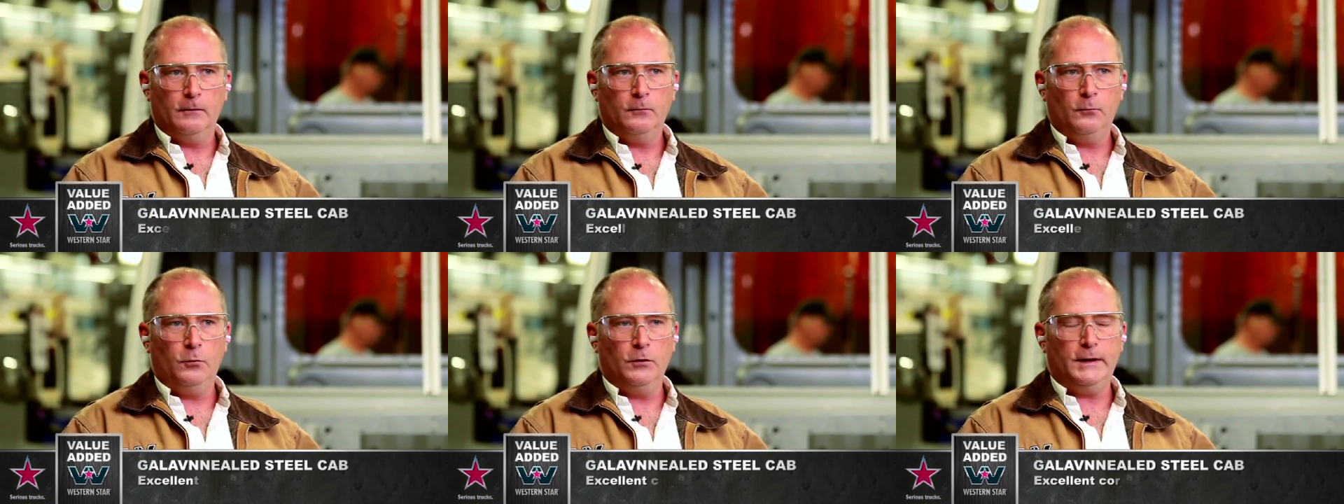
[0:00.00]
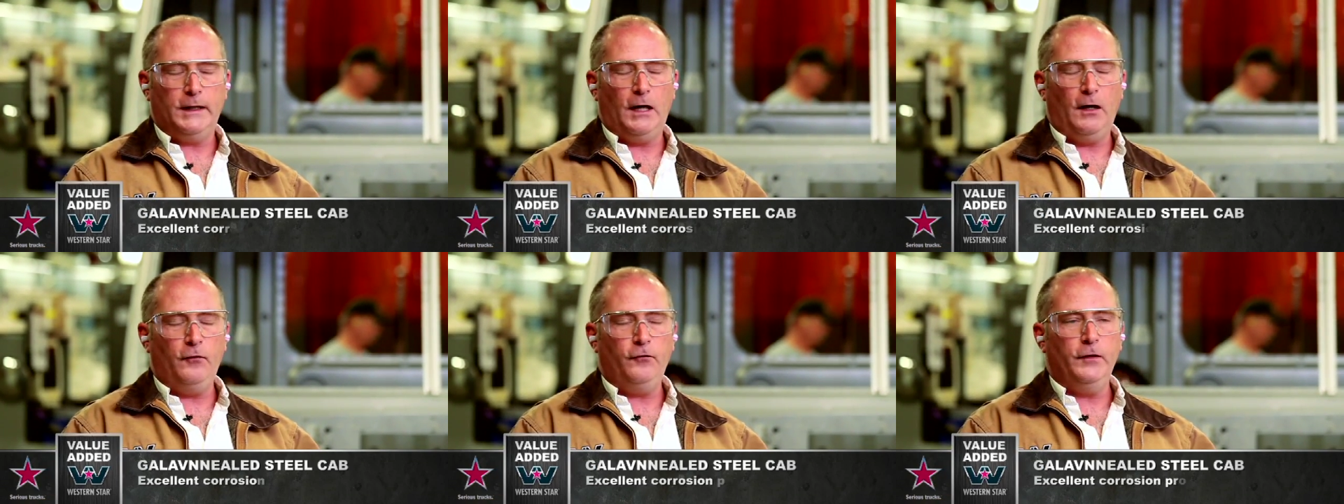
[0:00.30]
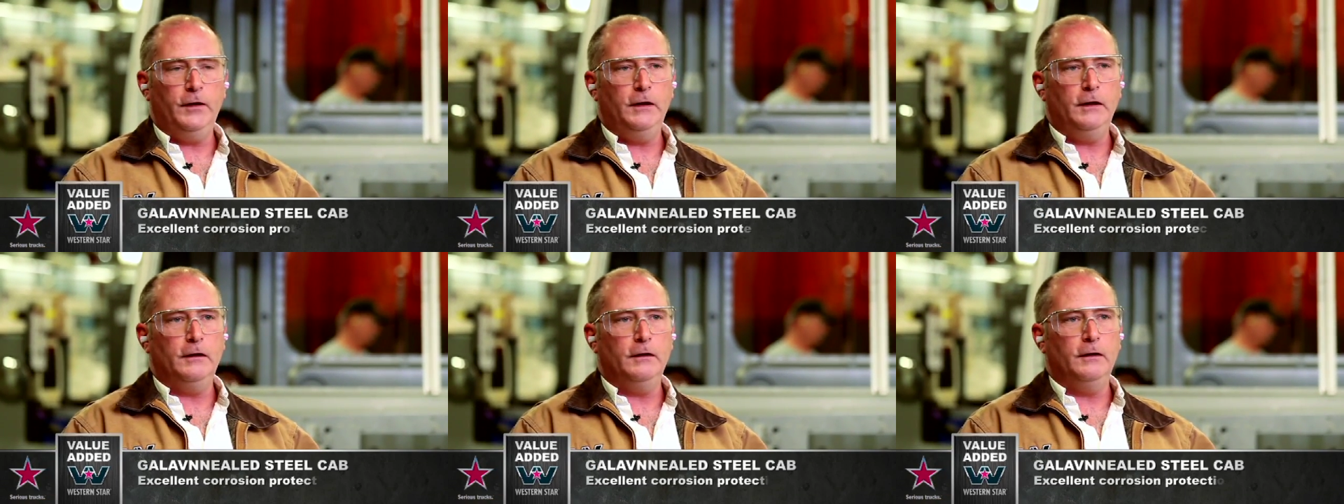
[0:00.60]
Well,
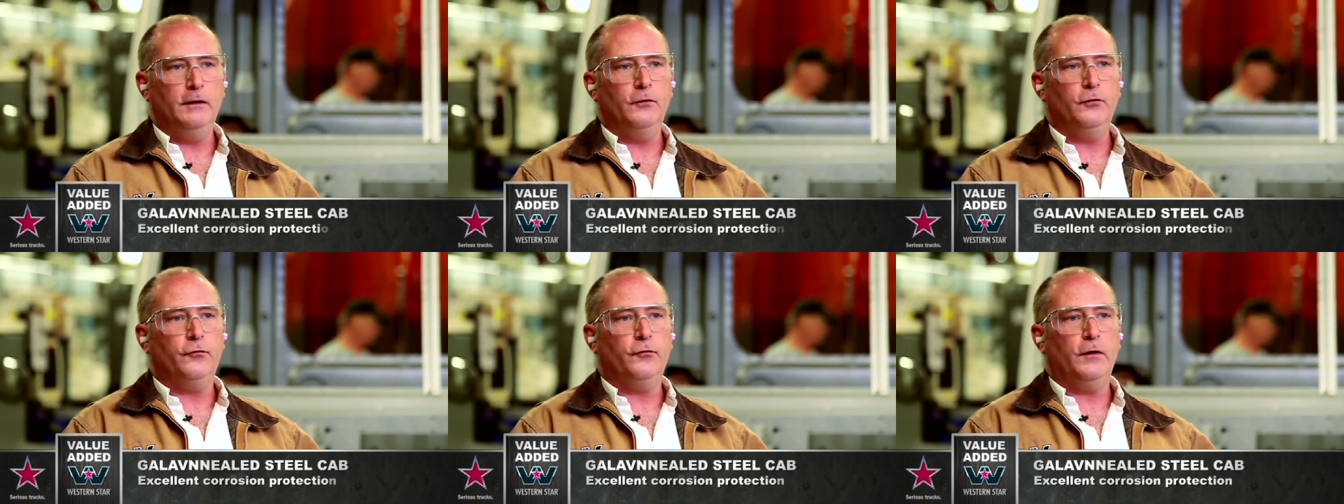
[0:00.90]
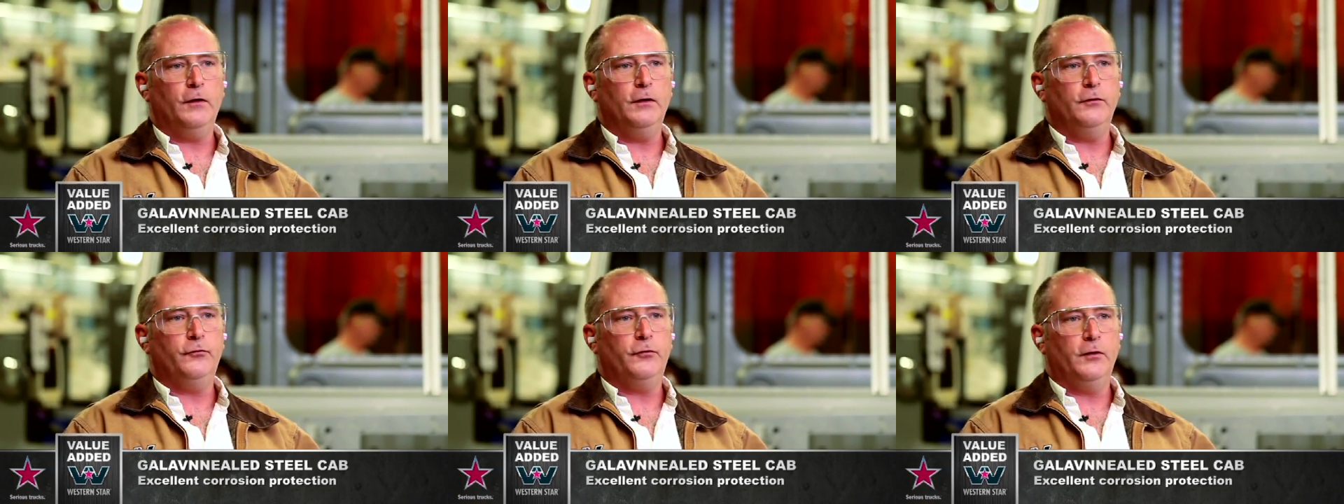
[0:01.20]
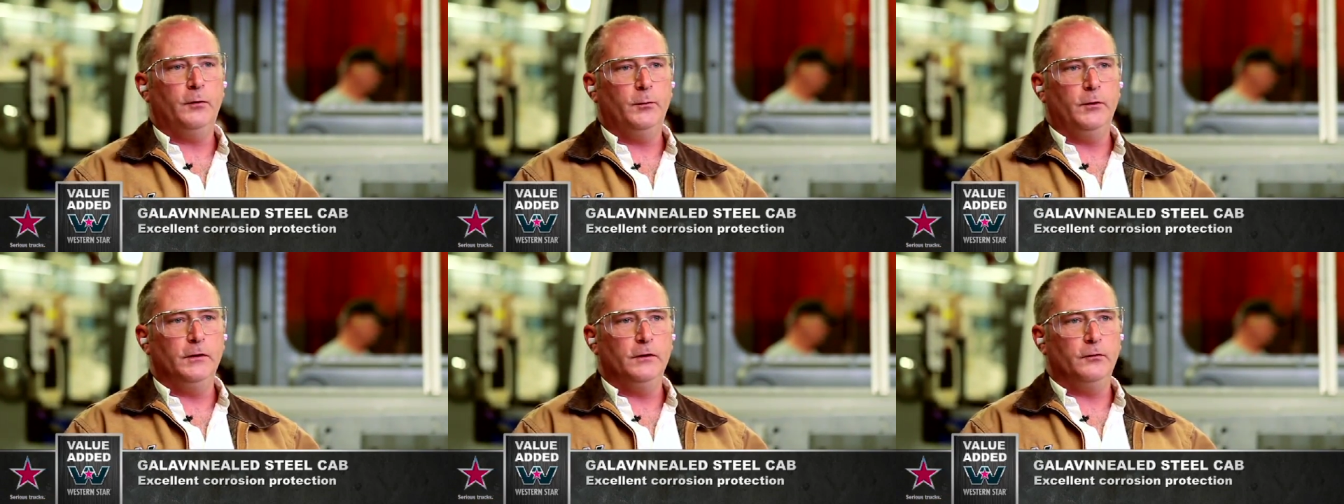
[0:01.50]
galvanizing is very
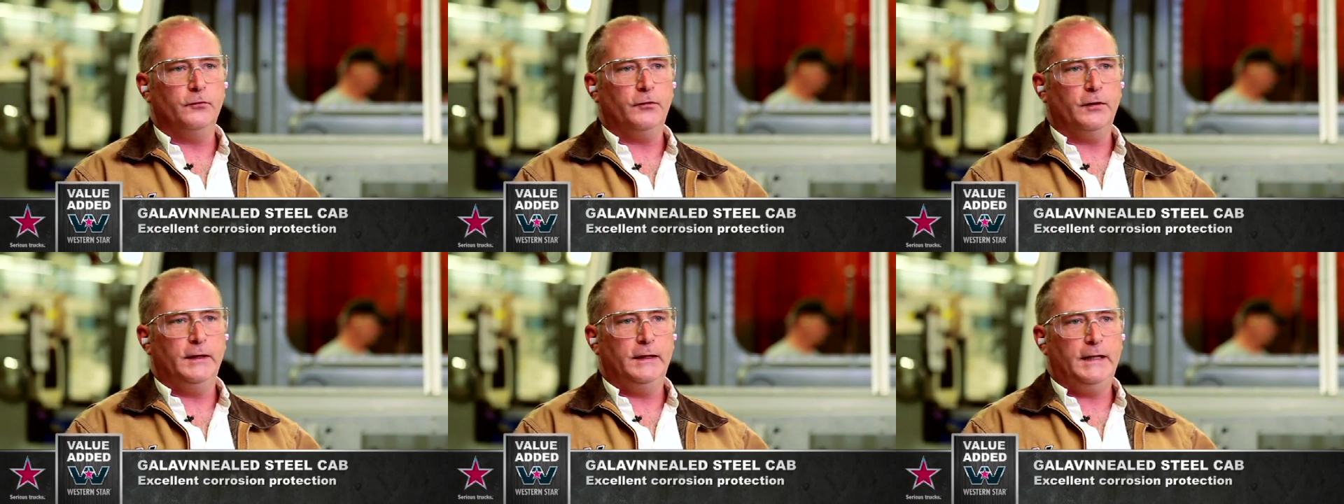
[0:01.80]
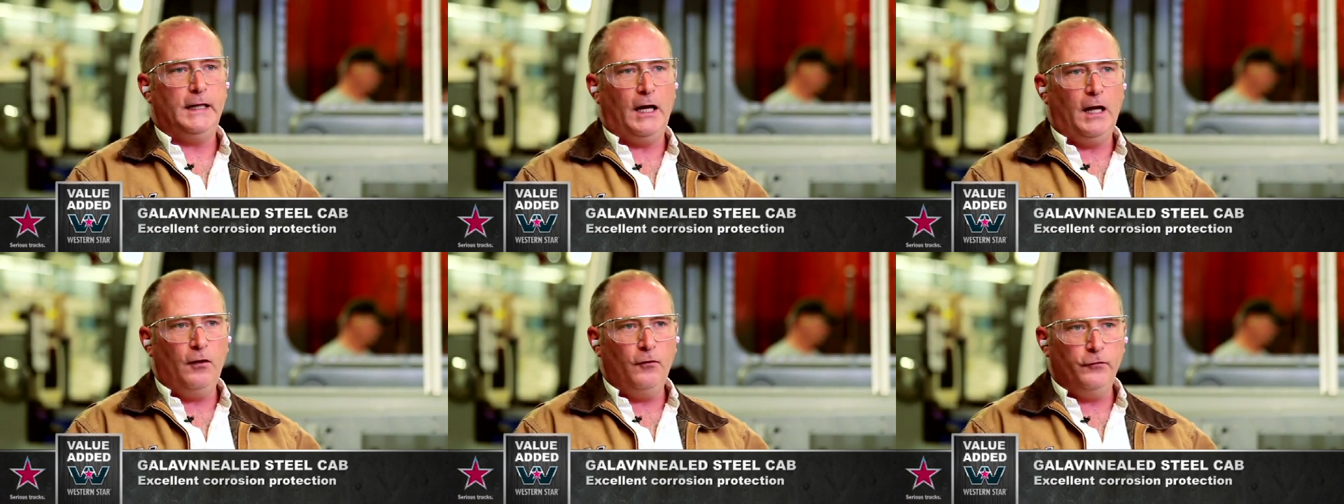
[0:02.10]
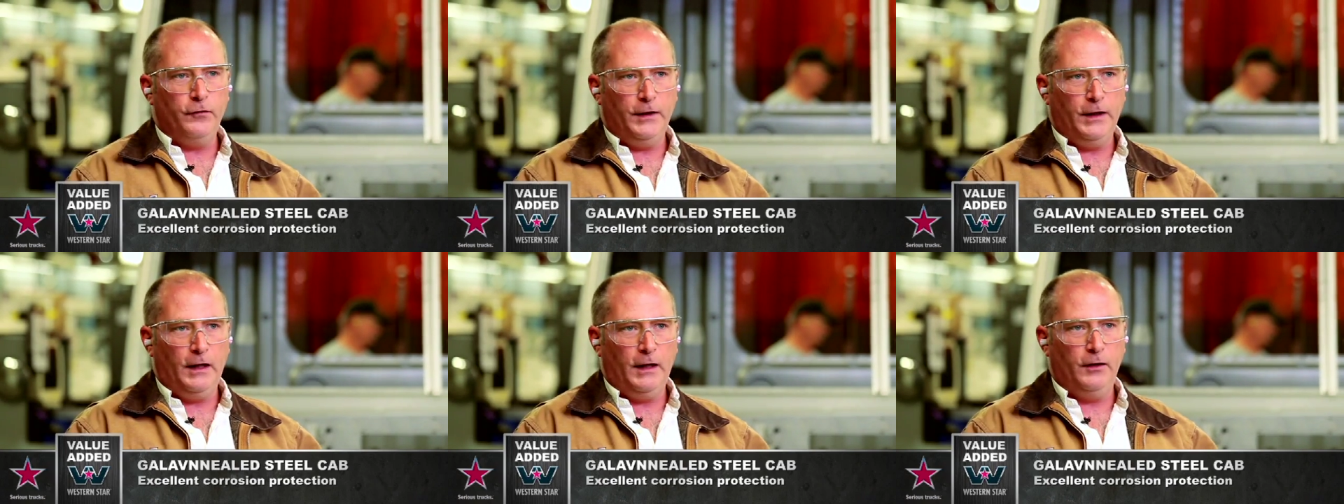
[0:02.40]
similar to
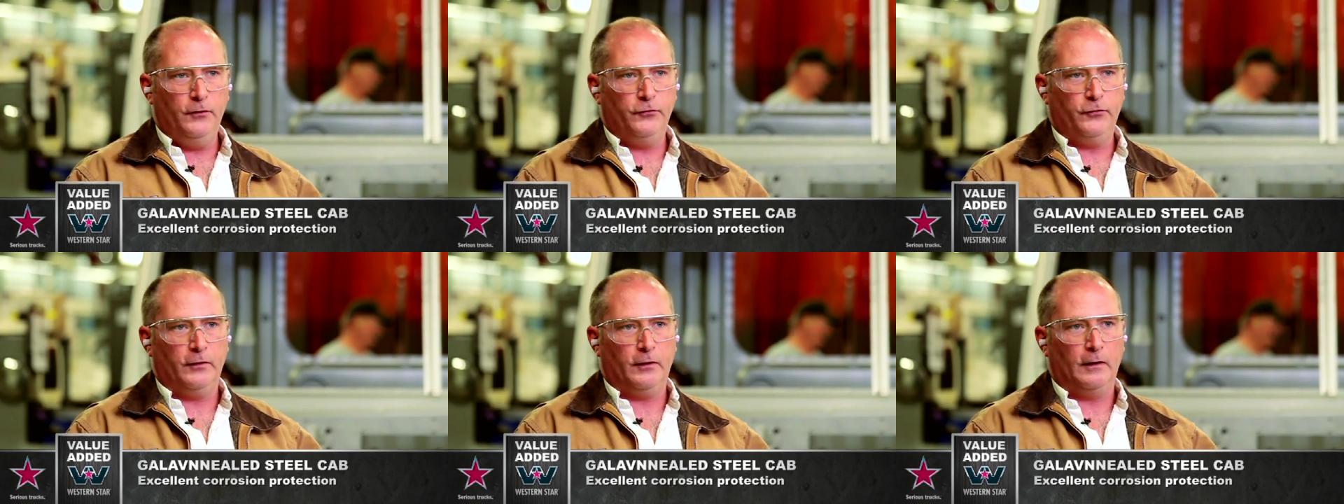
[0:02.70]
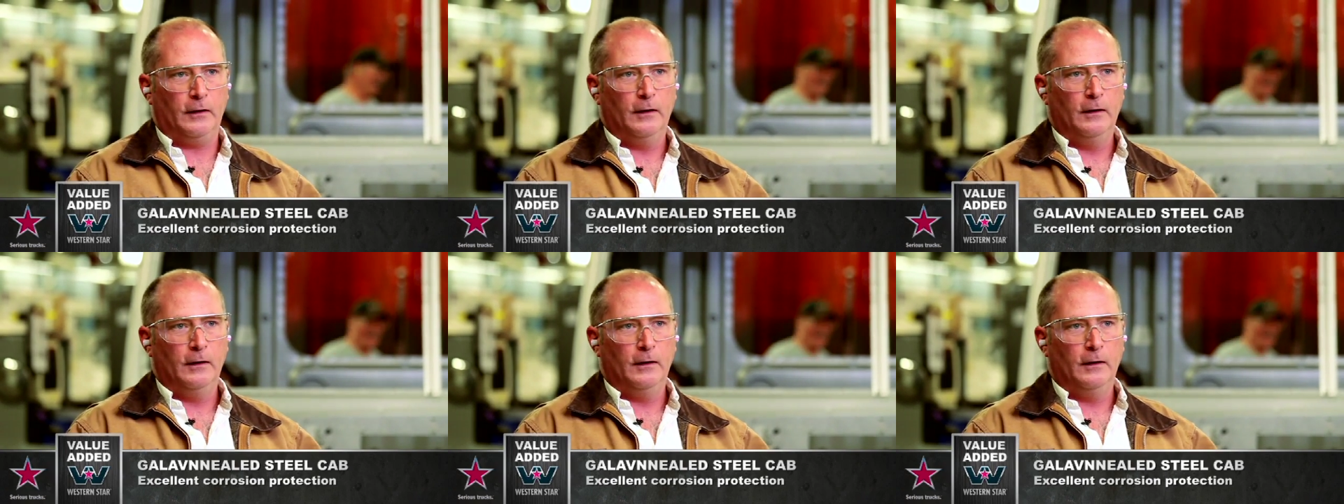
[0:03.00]
galvanizing.